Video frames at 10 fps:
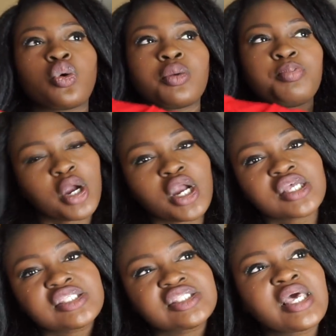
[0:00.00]
or
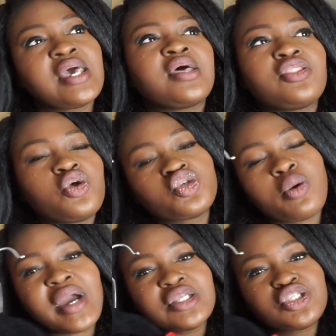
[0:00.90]
Birks those
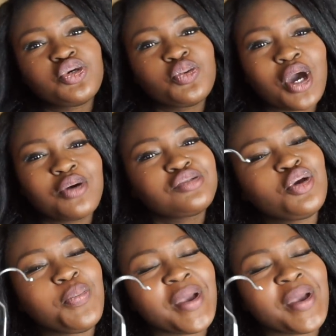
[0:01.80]
are my two go-to